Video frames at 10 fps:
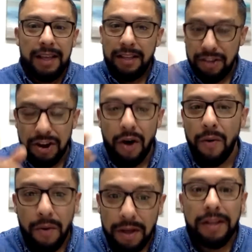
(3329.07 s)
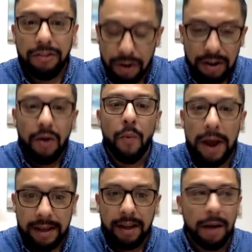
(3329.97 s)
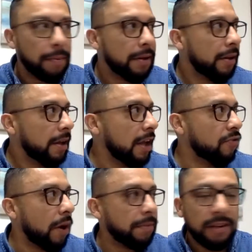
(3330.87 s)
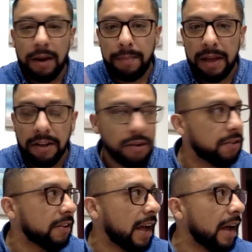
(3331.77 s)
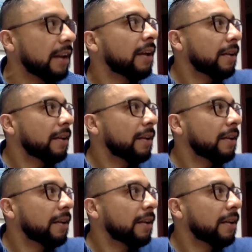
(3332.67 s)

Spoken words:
You're going to wake up and Trump is going to be on your side.